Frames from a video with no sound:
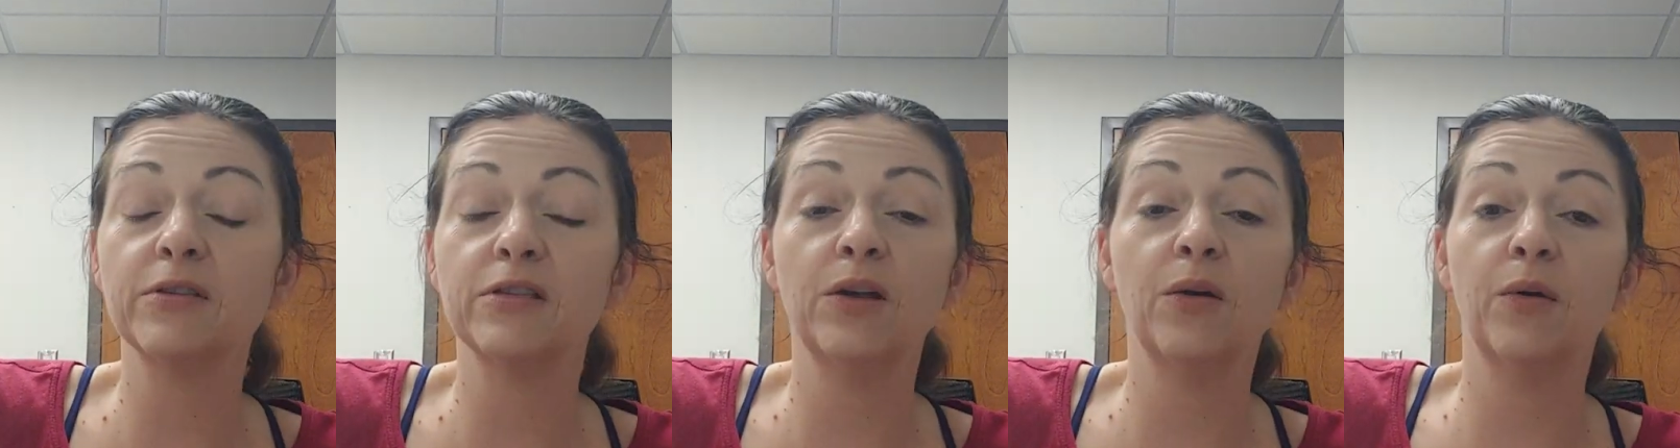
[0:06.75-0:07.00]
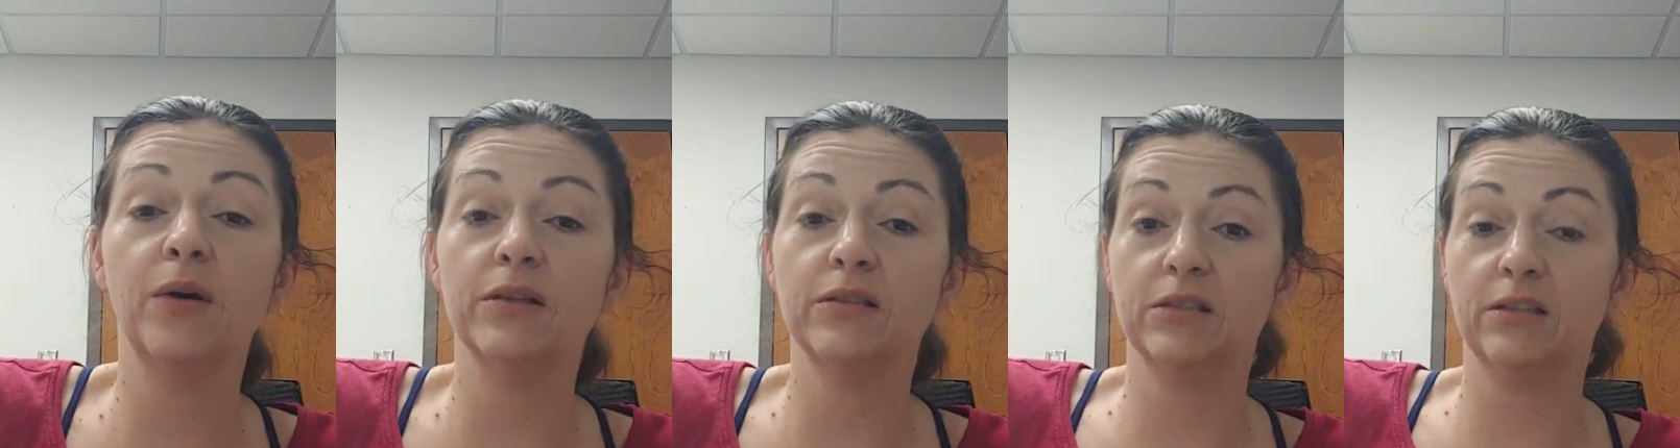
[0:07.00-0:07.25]

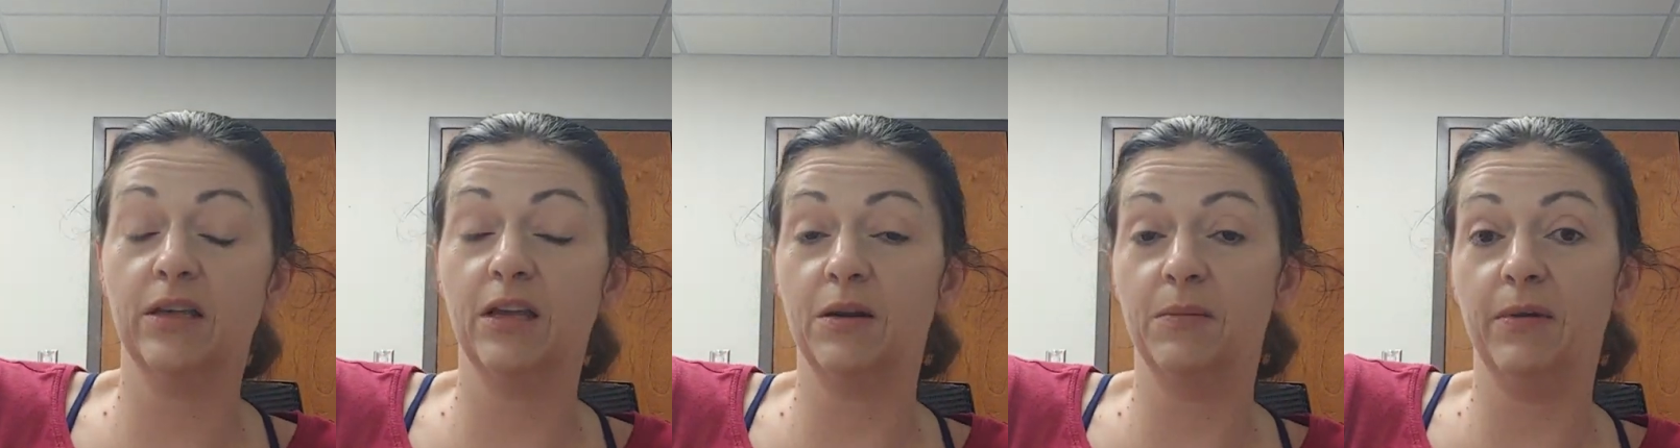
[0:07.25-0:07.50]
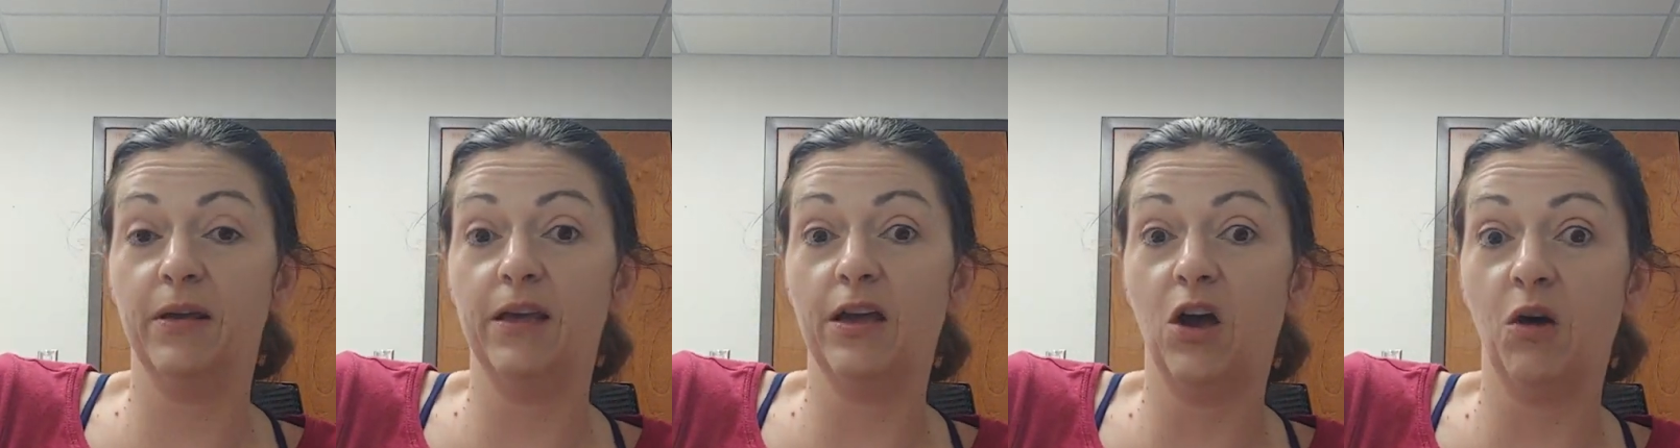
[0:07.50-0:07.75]
so it's going to
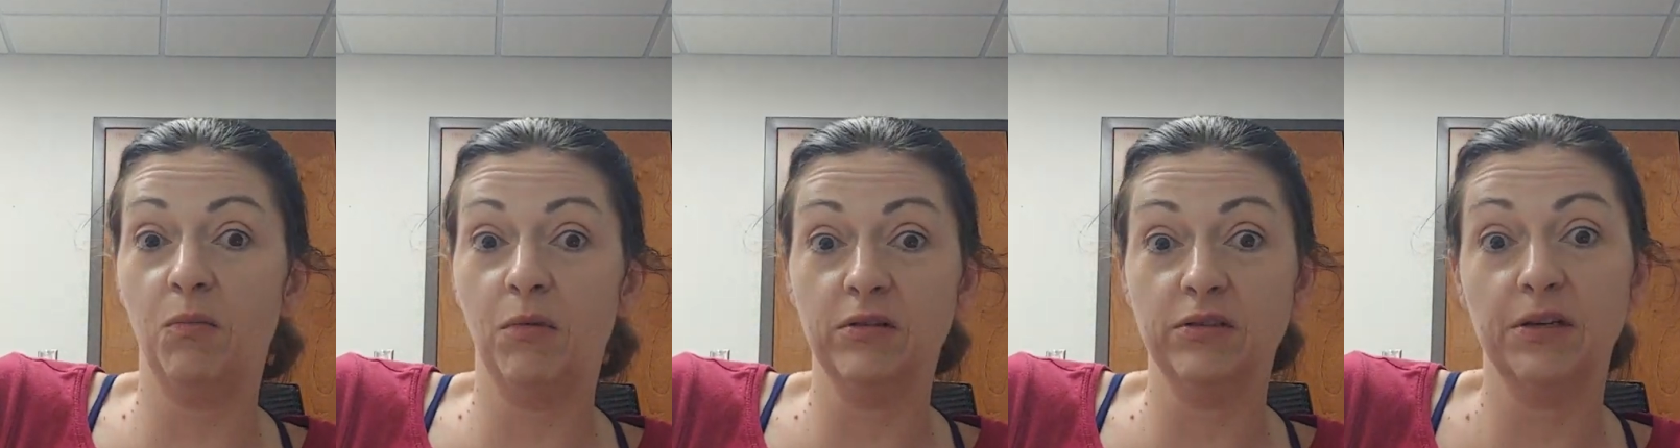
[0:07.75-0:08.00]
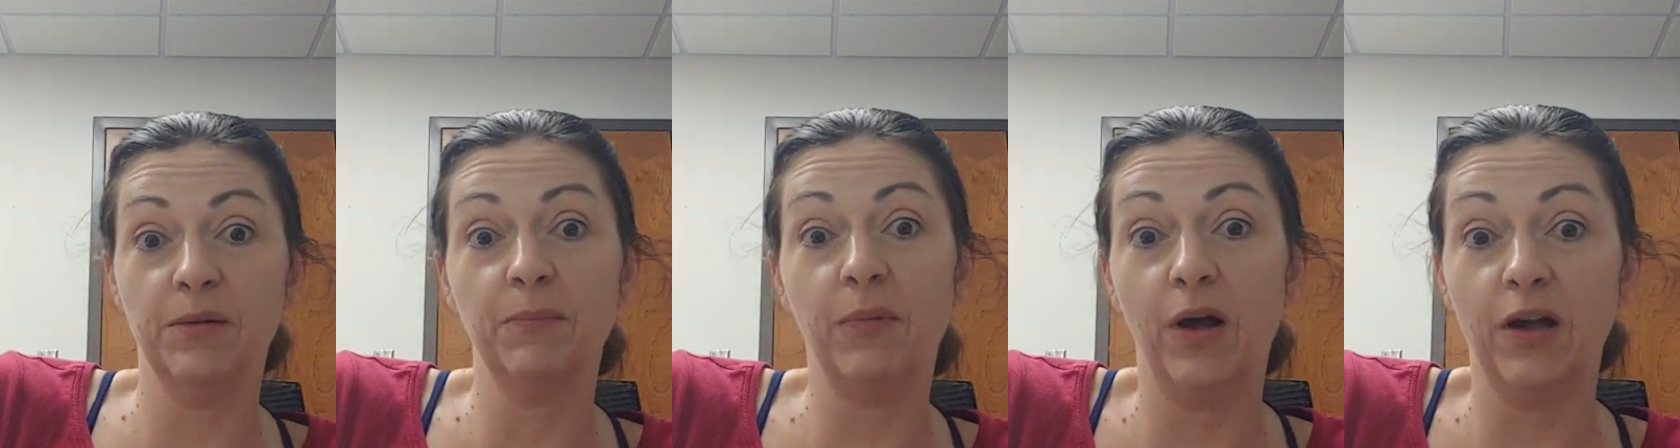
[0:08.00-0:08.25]
be
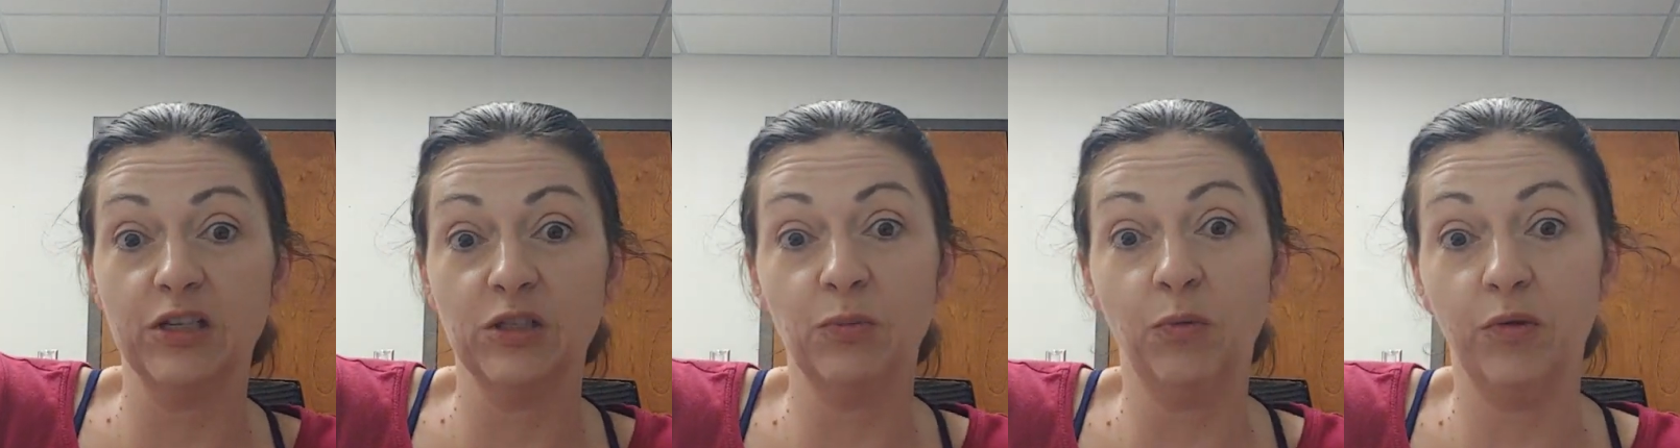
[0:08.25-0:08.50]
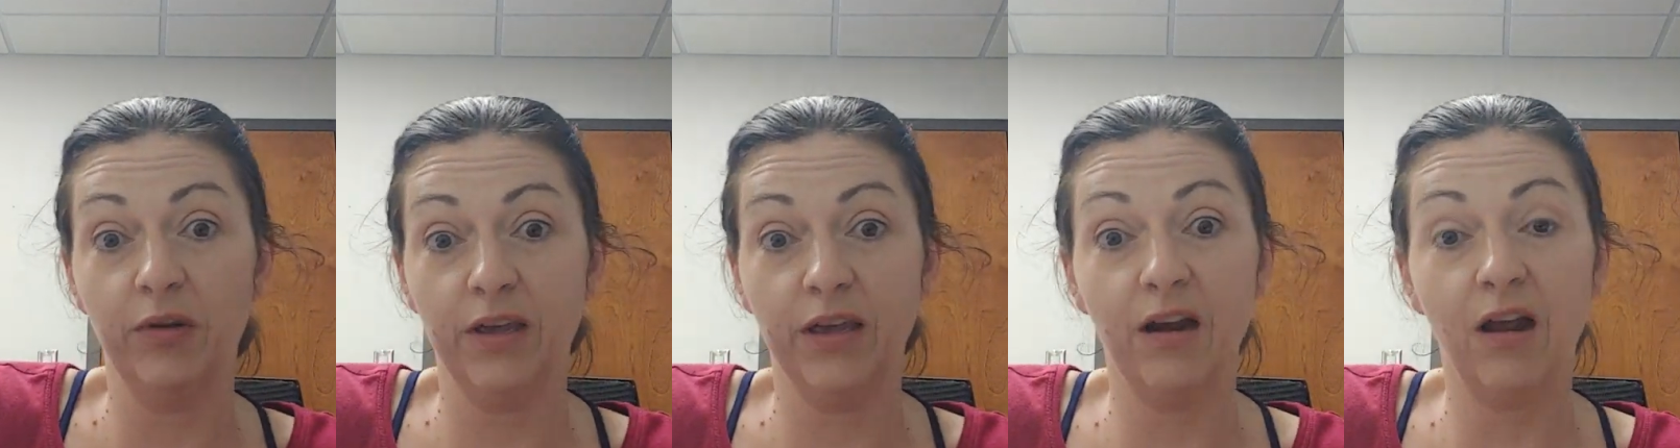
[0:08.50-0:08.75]
almost
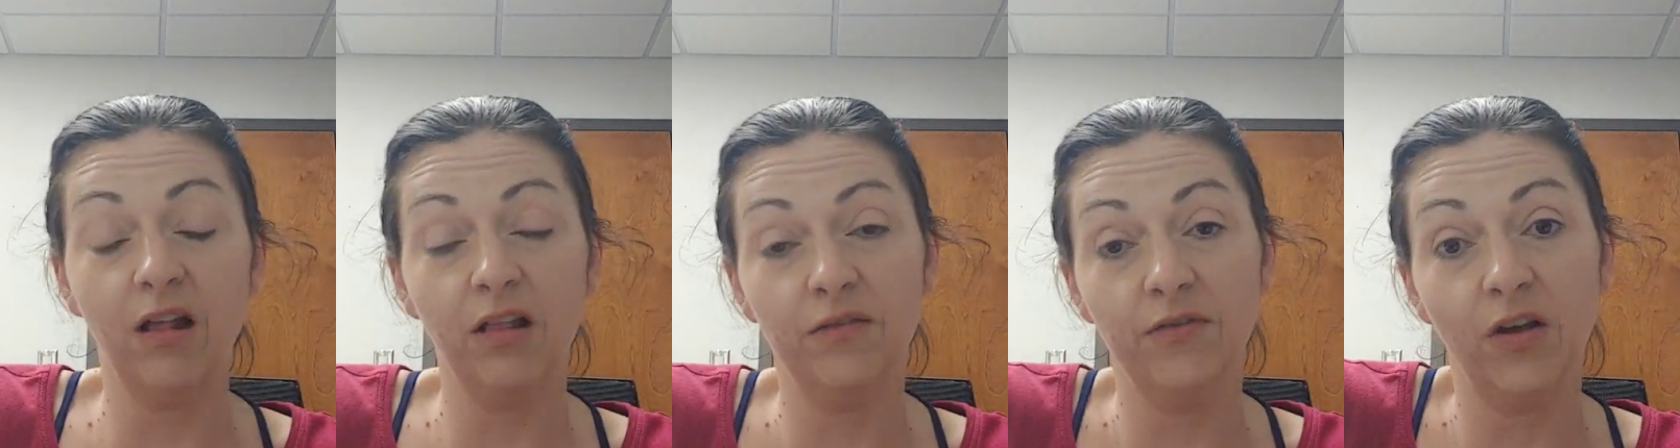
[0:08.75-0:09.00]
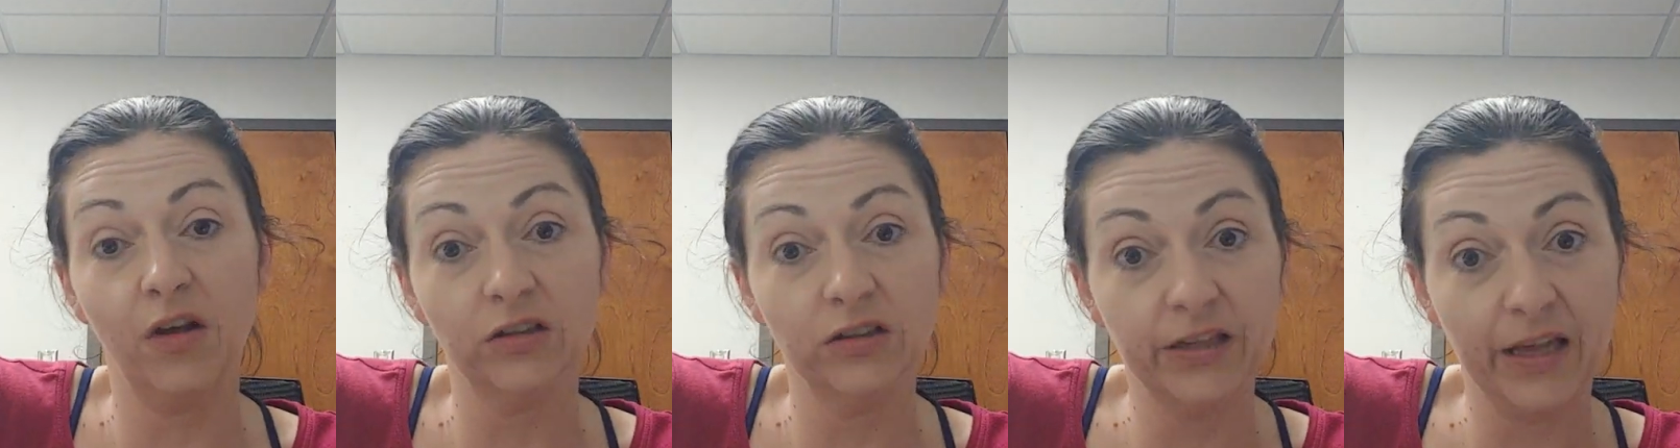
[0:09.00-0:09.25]
impossible to get all of
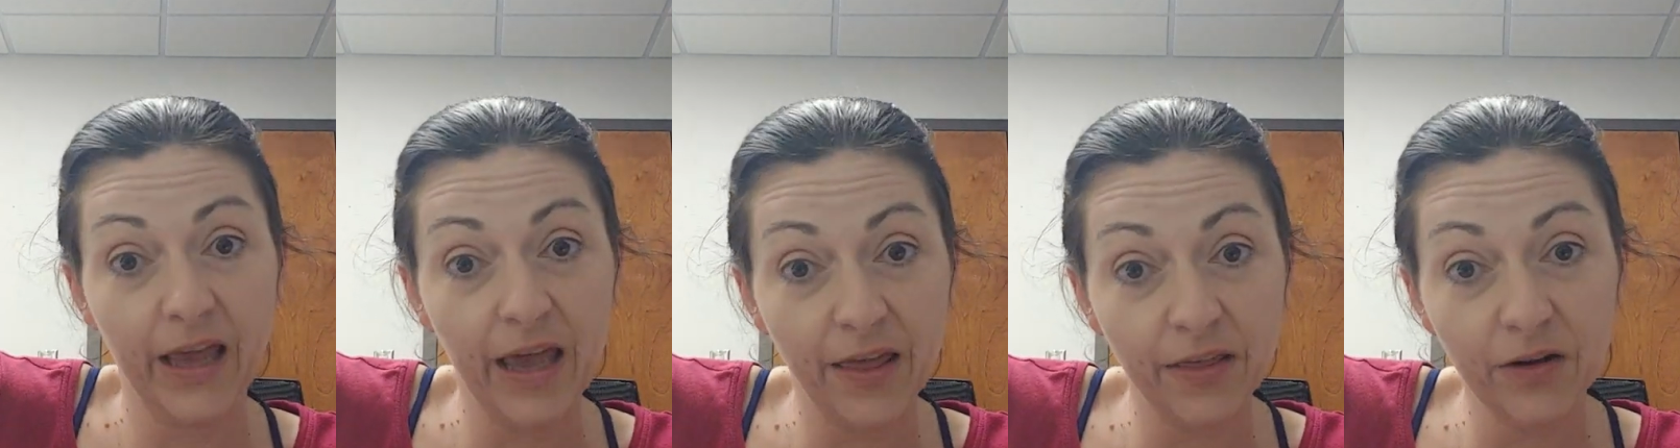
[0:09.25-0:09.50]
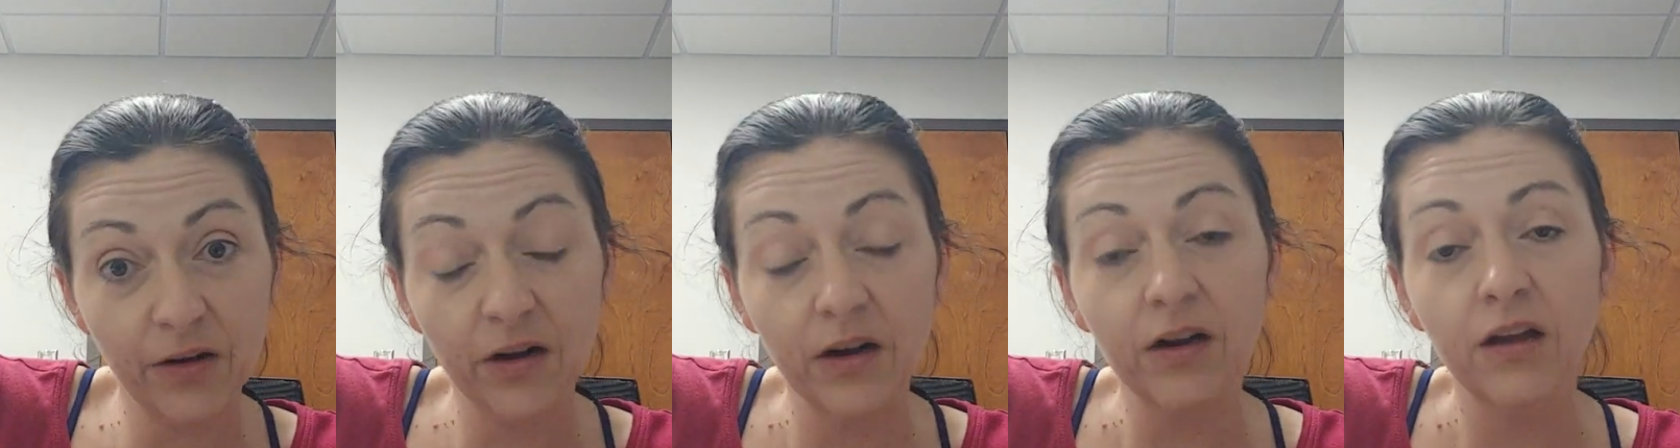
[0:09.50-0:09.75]
y'all
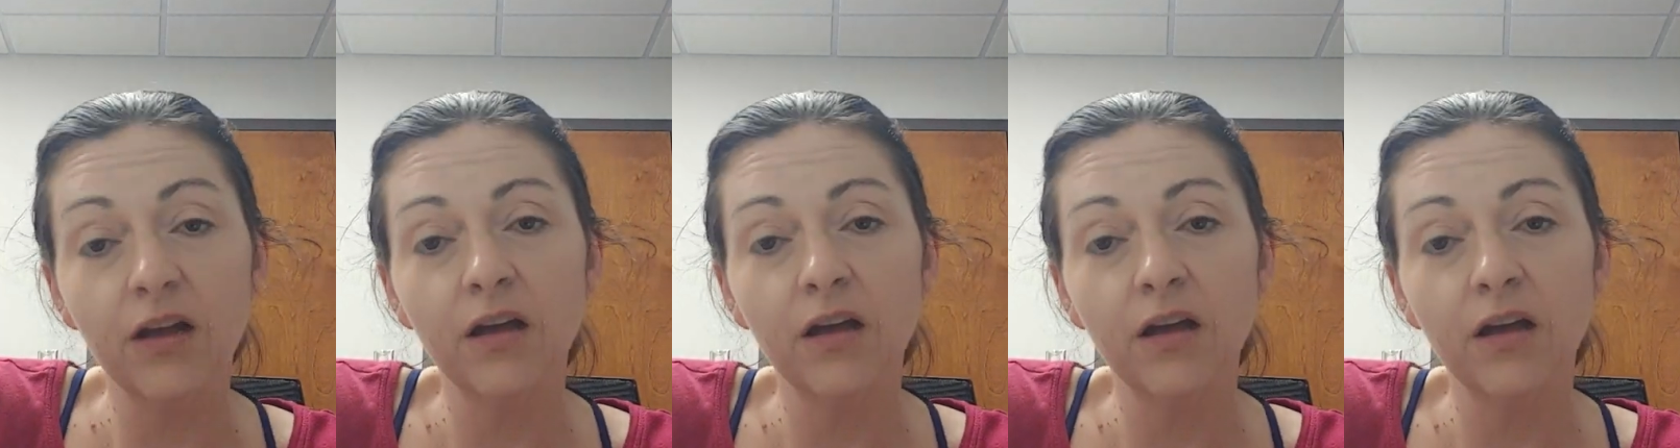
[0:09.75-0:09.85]
together